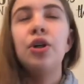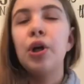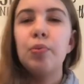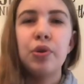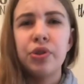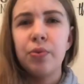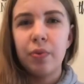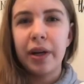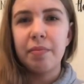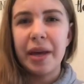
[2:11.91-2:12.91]
mostly would
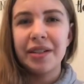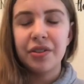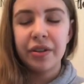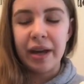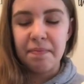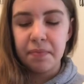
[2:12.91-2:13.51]
recommend, okay?